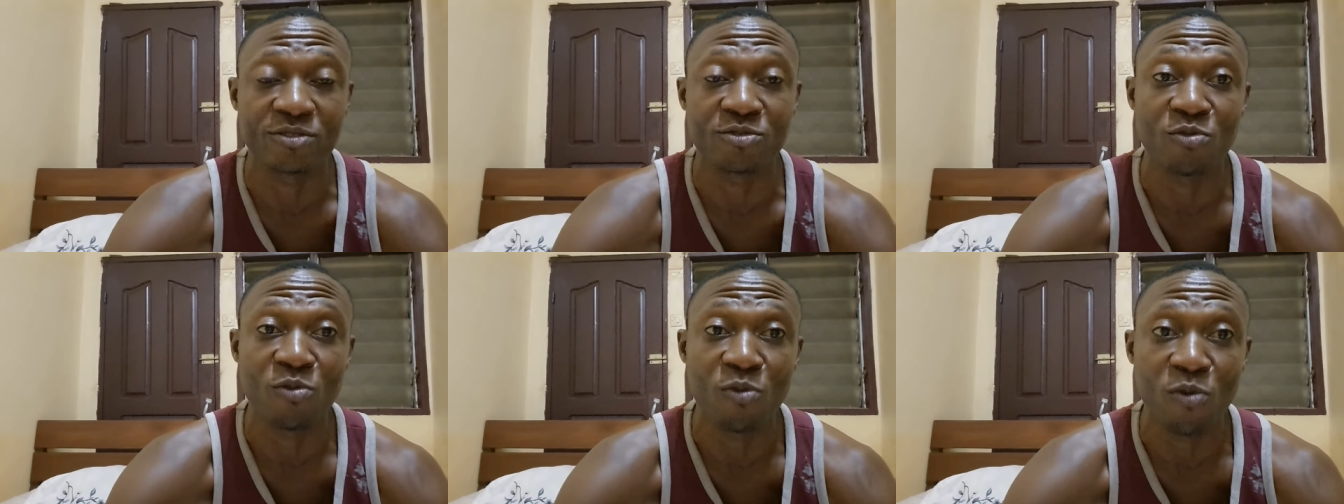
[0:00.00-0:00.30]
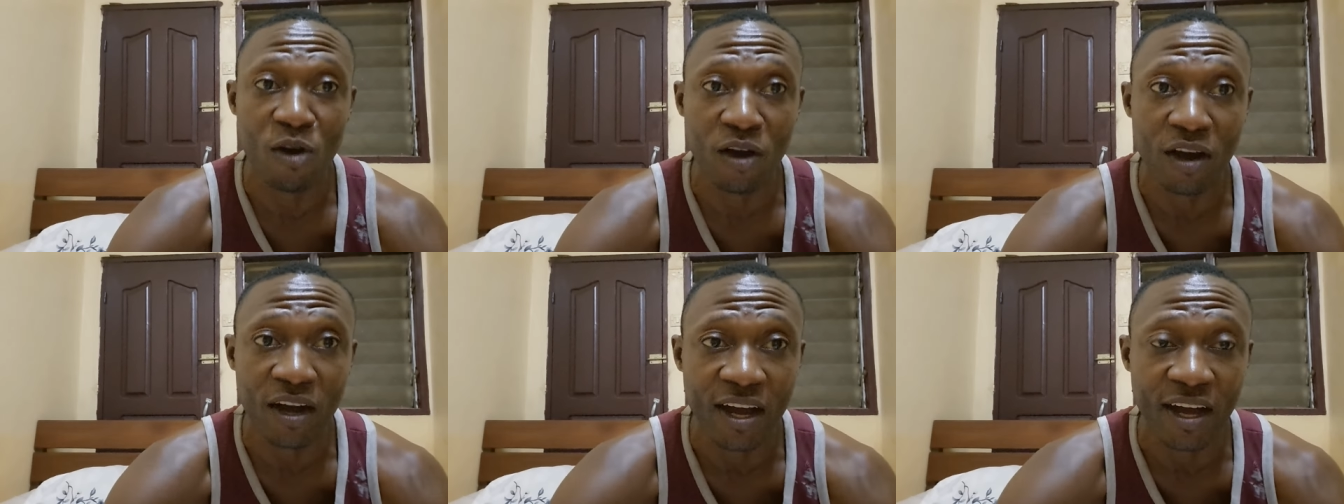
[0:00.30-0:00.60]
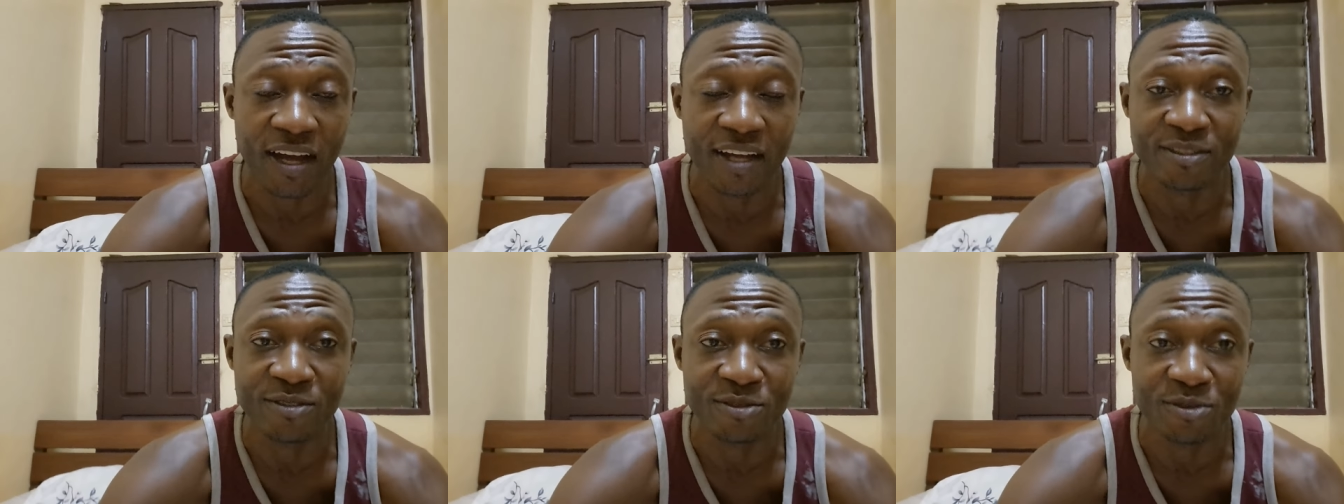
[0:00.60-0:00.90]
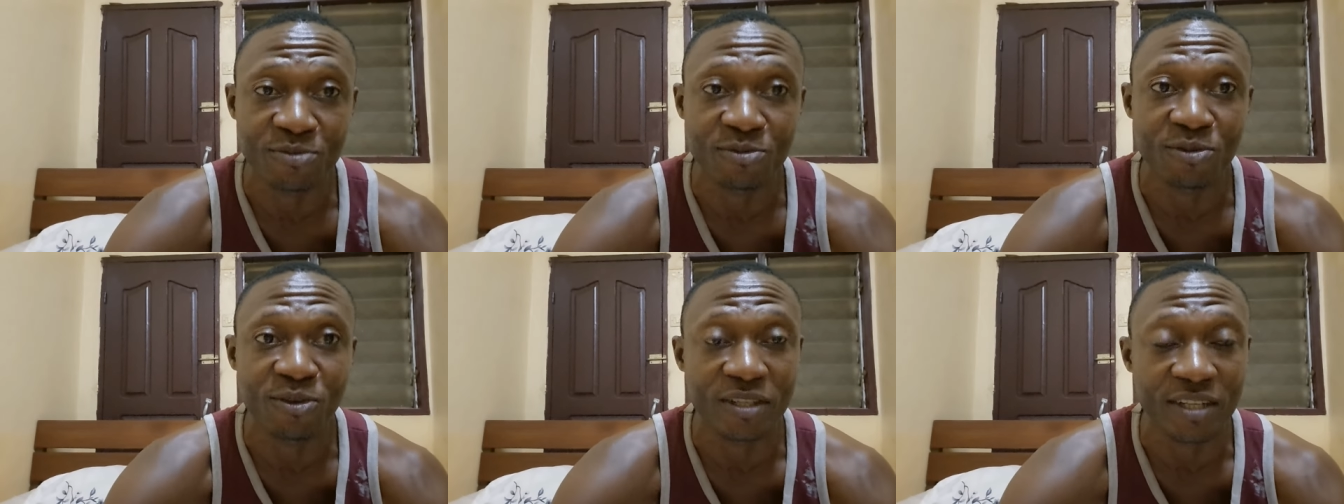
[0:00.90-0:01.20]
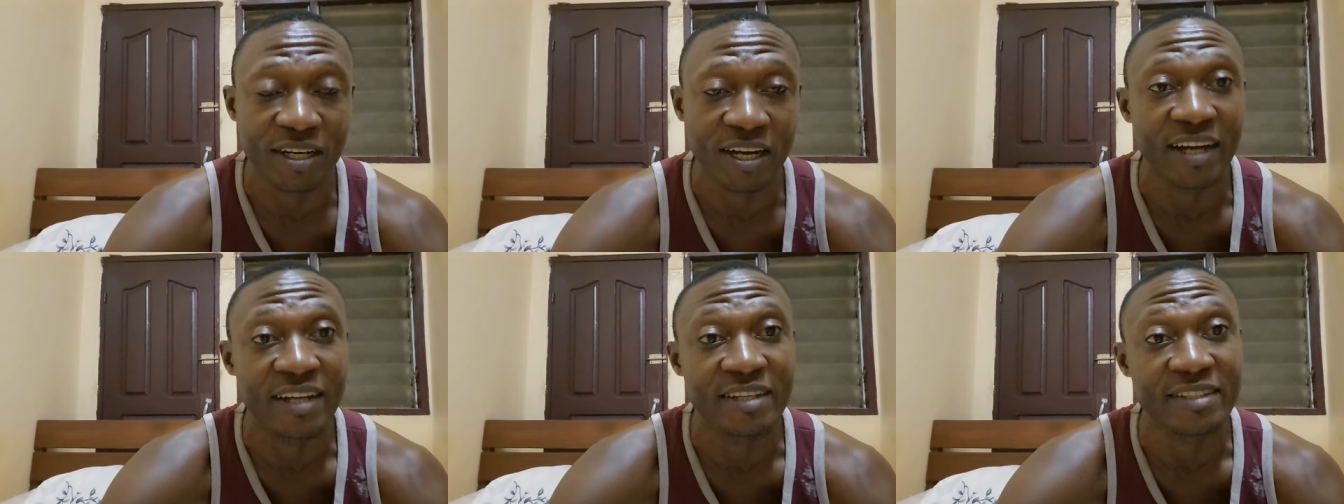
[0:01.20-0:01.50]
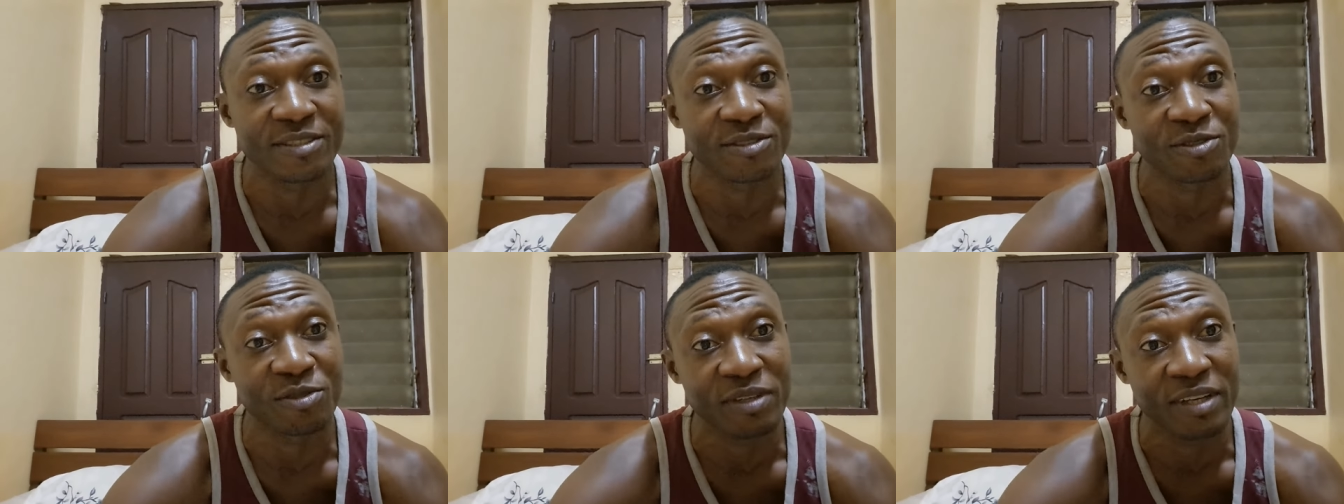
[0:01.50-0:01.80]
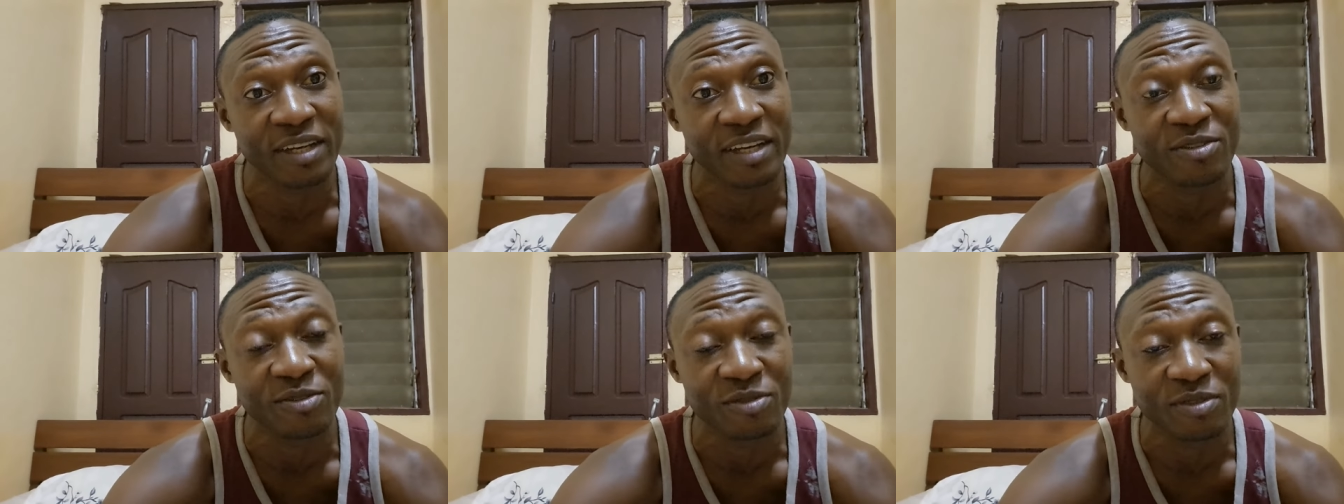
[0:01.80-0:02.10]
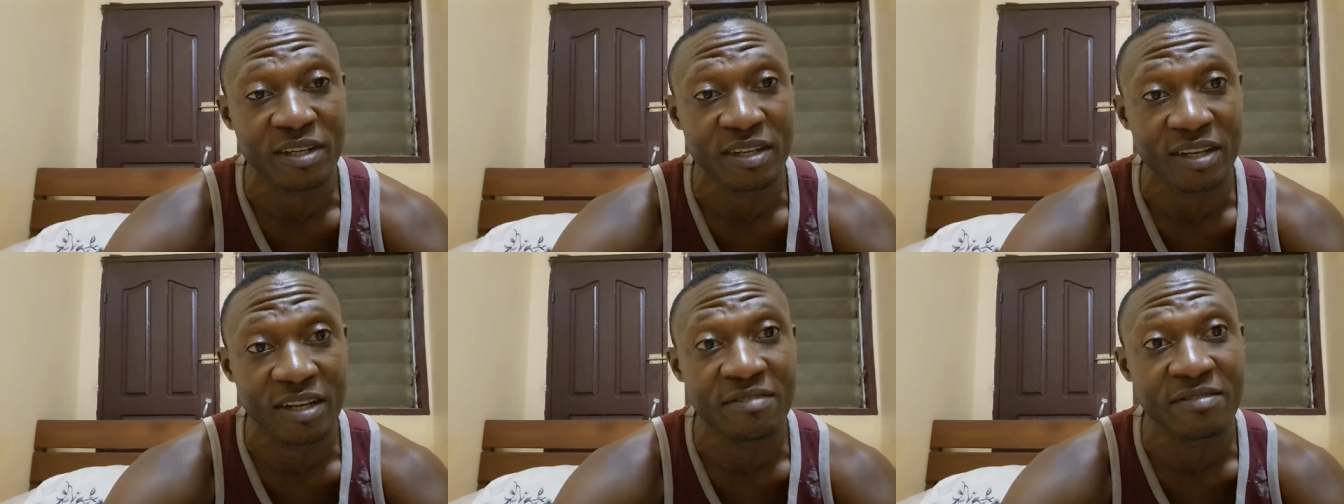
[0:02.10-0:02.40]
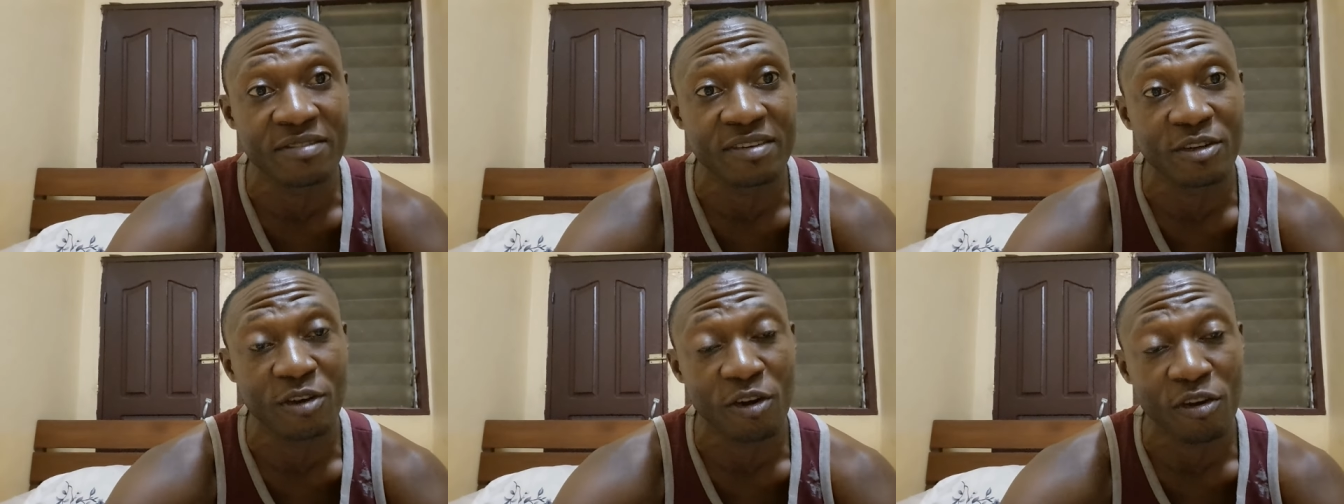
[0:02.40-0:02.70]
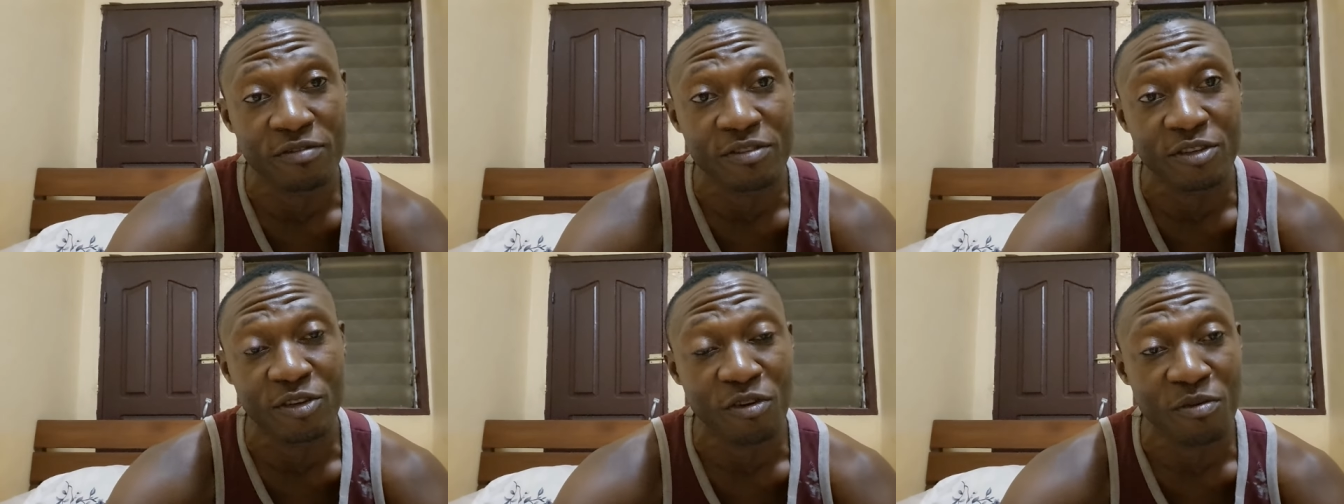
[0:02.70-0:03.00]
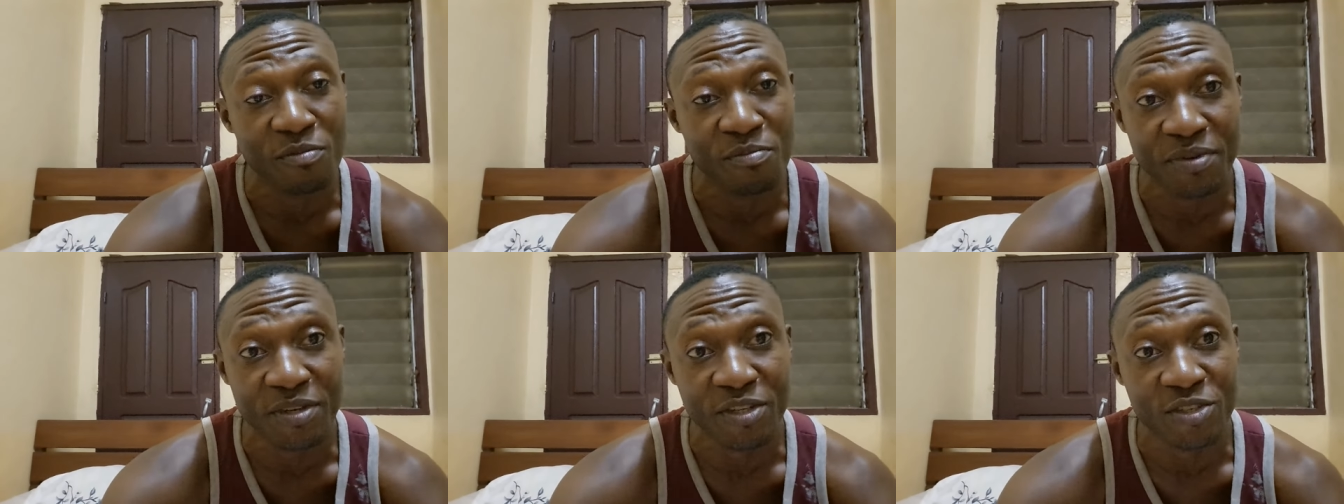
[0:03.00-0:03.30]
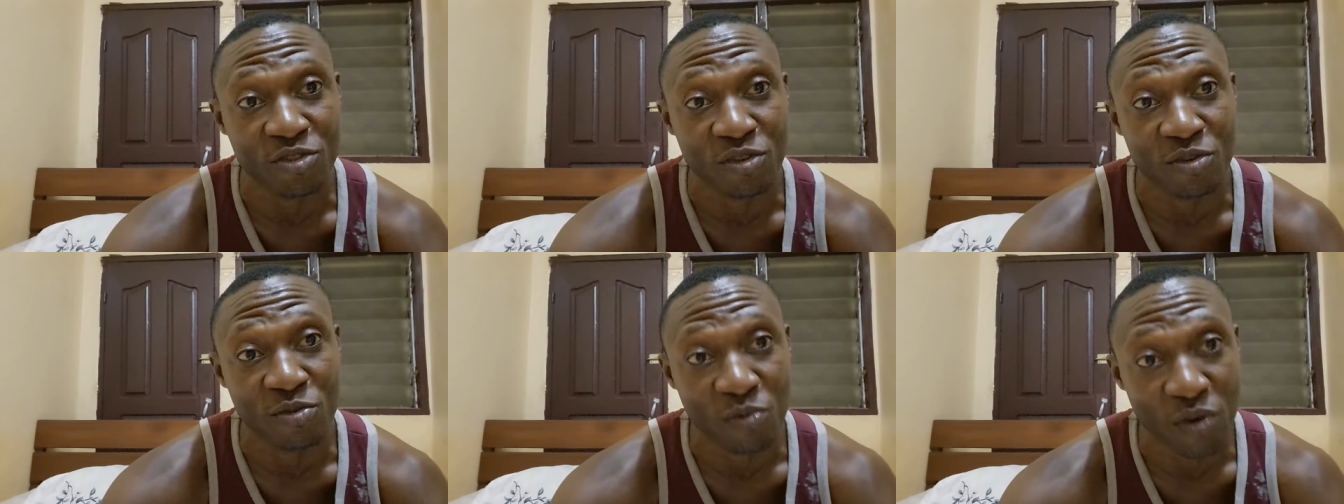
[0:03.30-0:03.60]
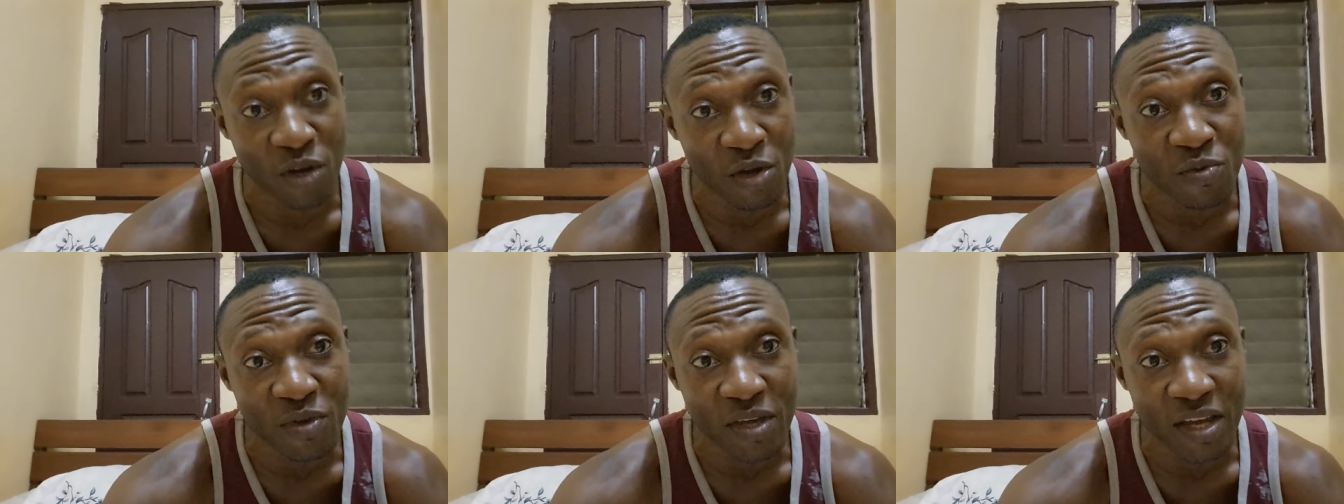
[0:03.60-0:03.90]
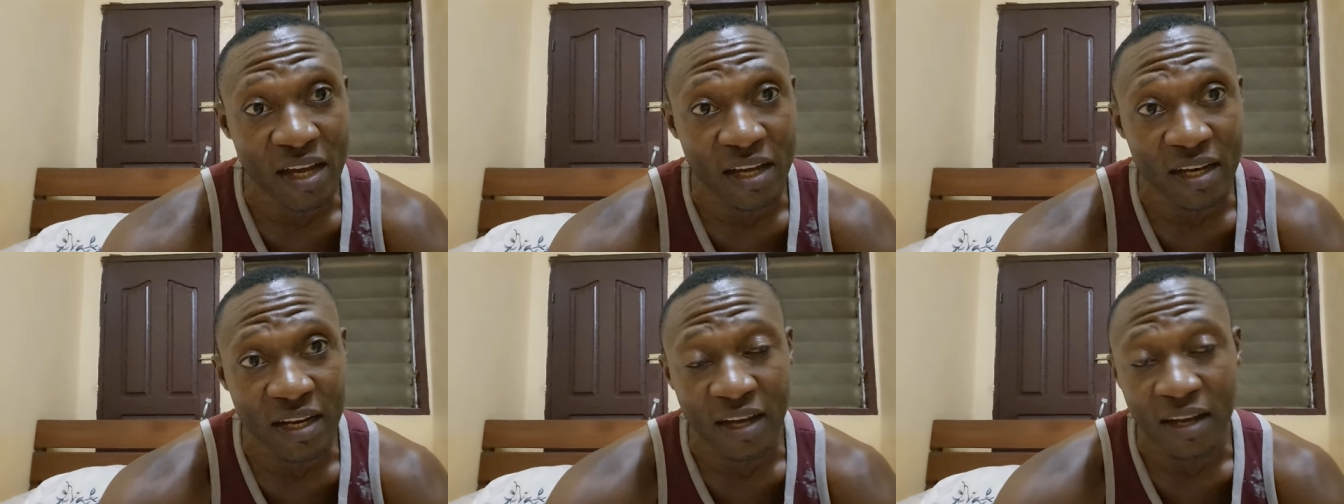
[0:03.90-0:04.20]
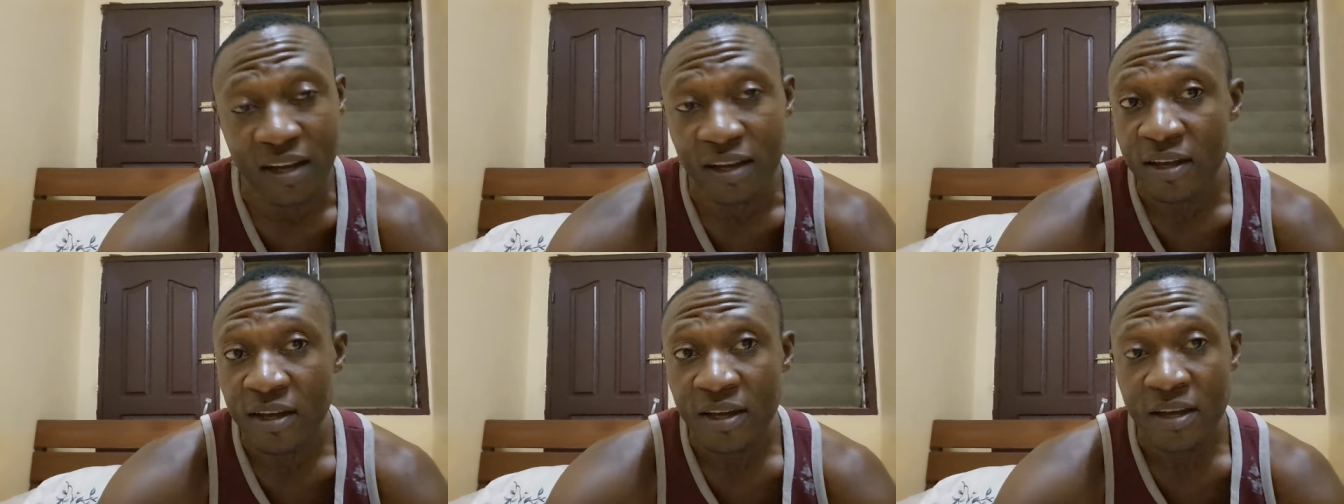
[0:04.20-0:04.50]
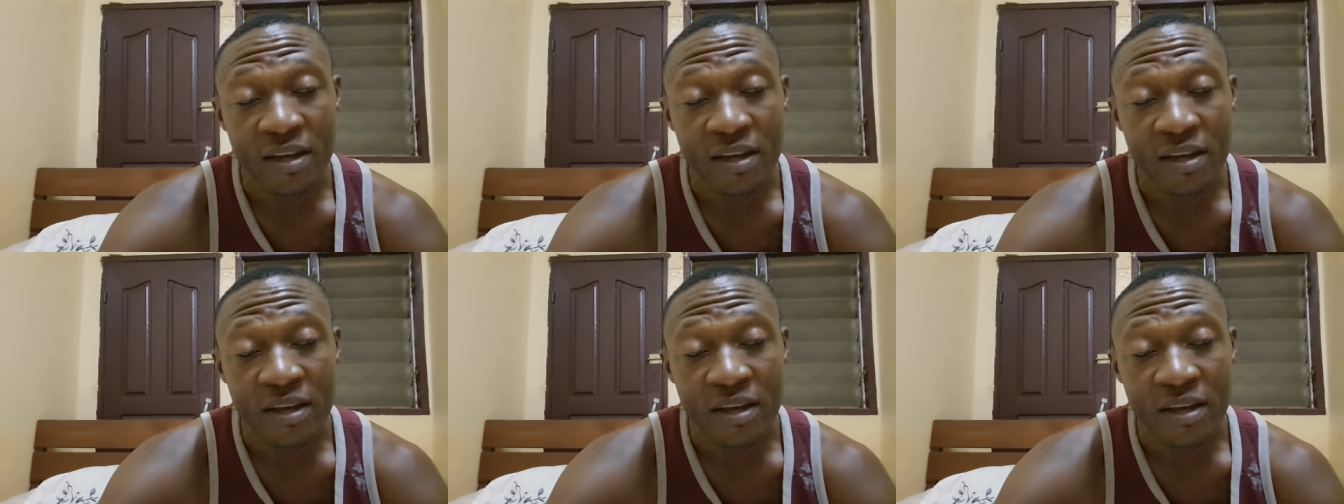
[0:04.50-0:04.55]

to work hard, to work hard to get to the level of the competition where we are now.